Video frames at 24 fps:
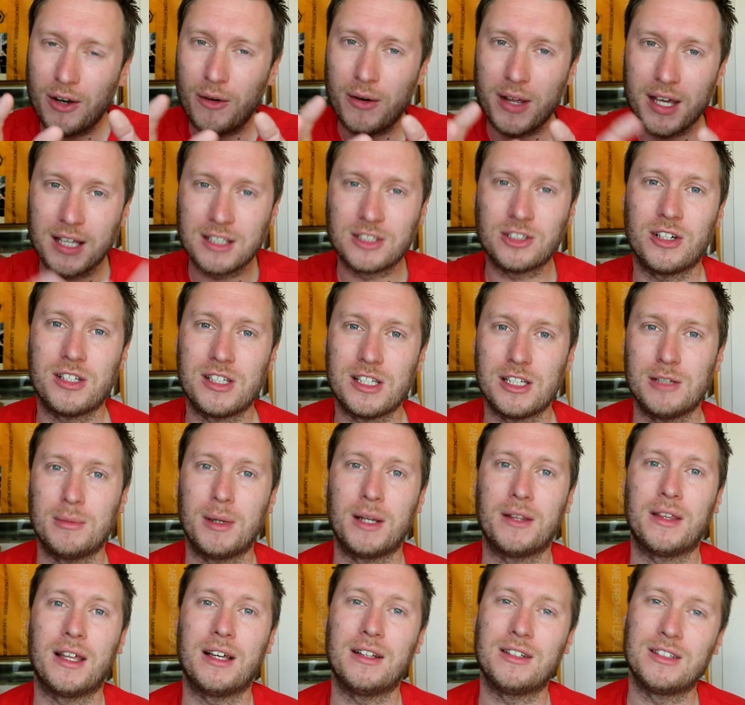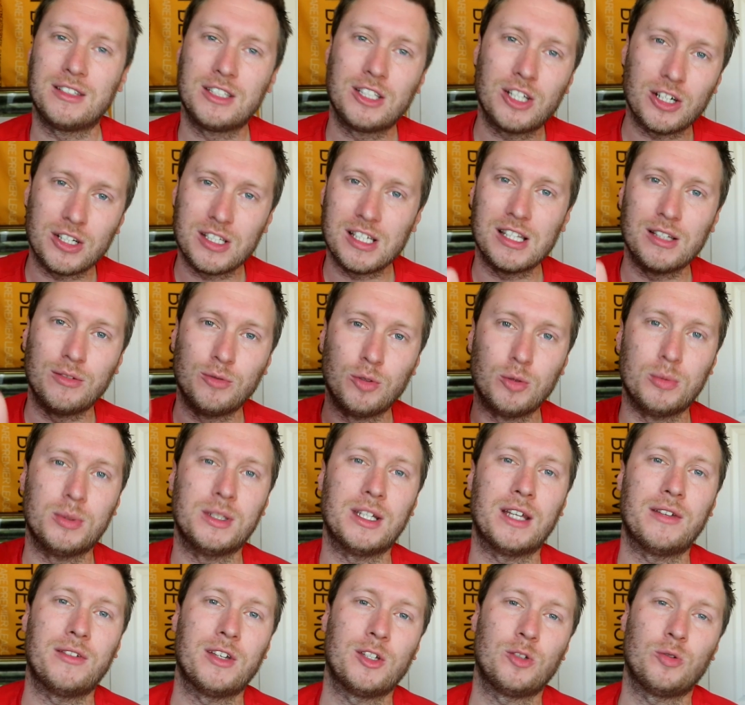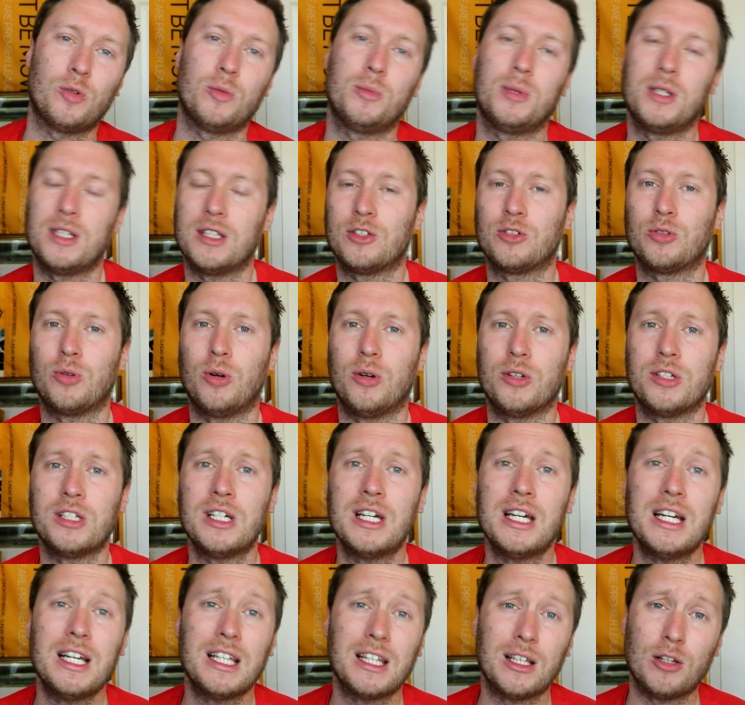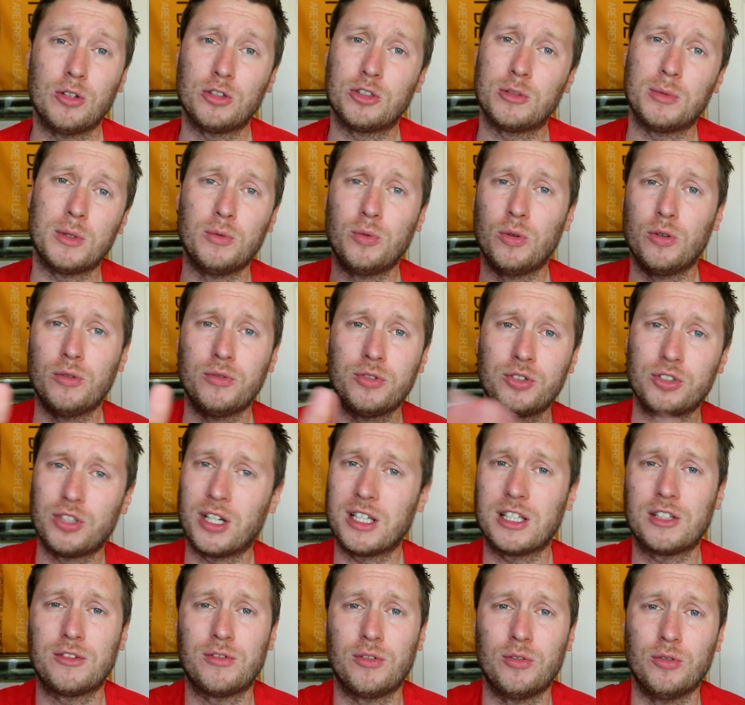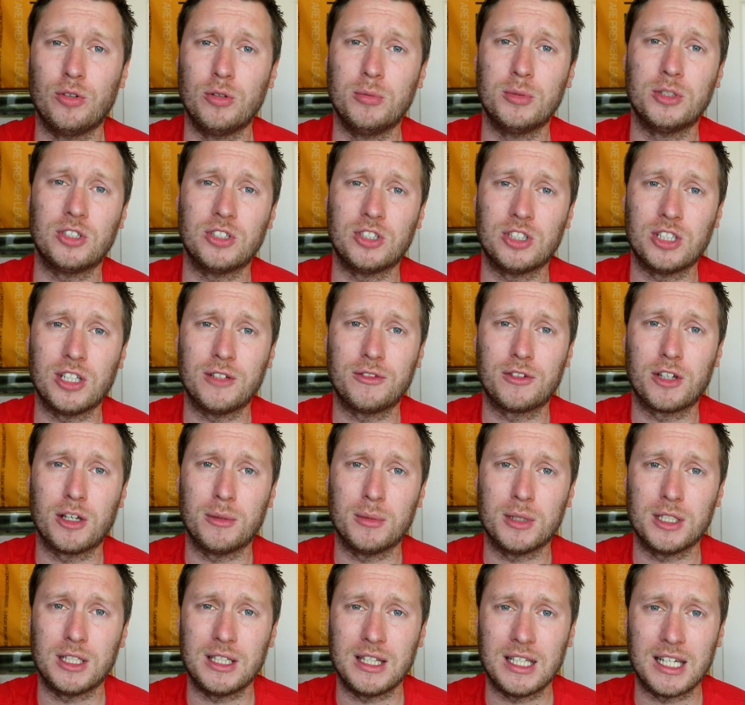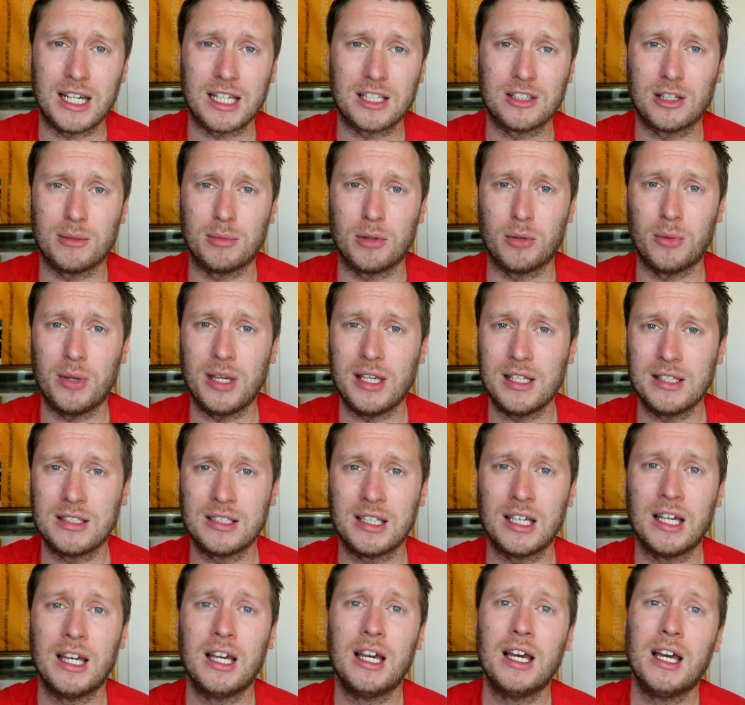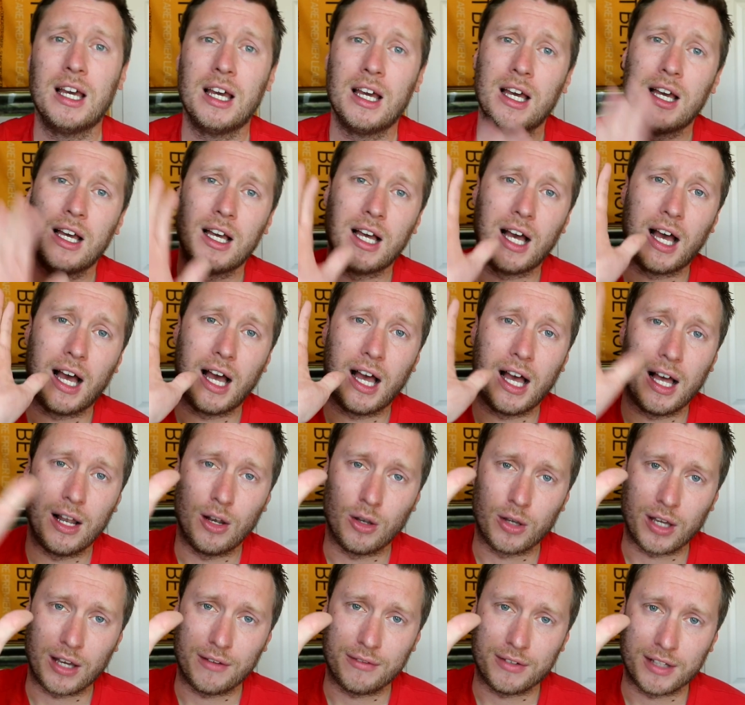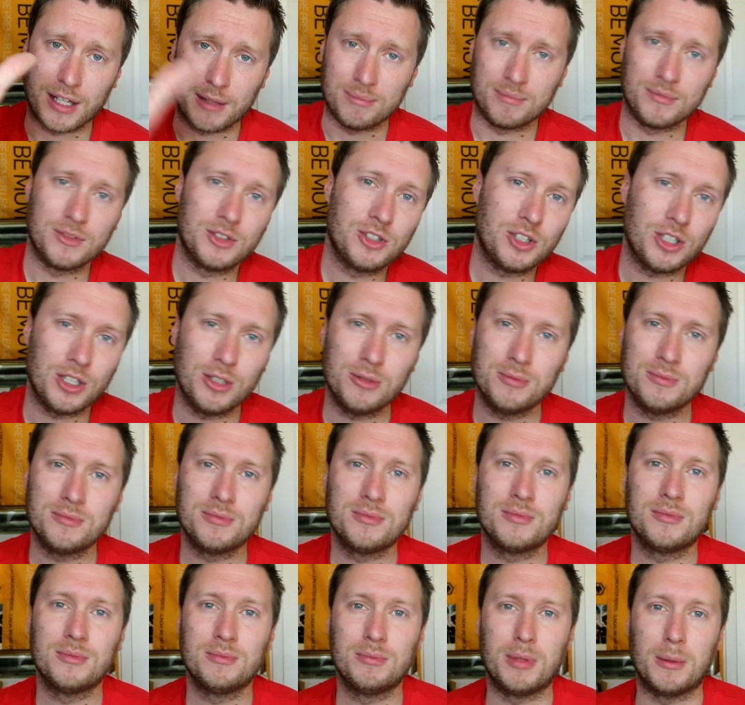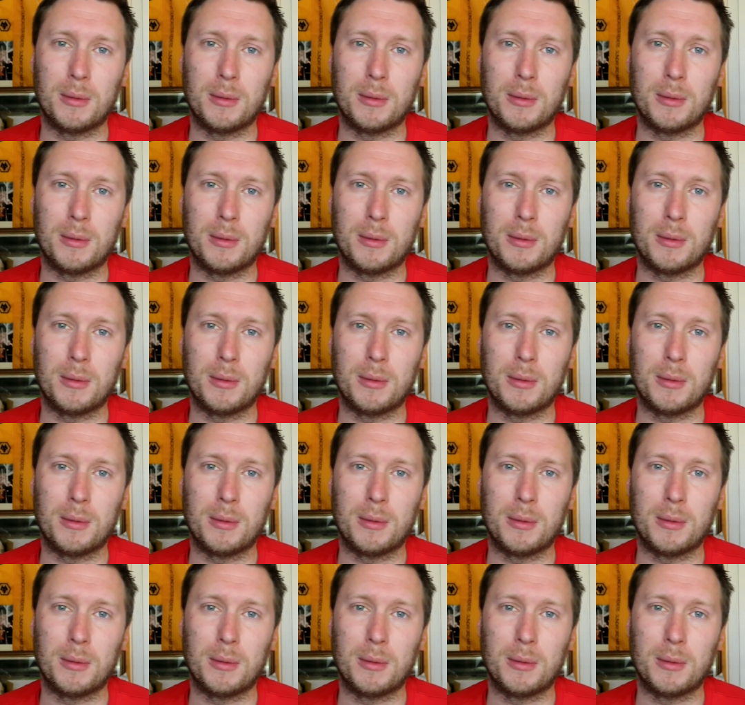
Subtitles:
Very excited about that. Gutted that Ruben Neves won't be in the squad. There'll also be Wolves transfer rumours and stuff coming in the next couple of weeks. Look out for them. See you.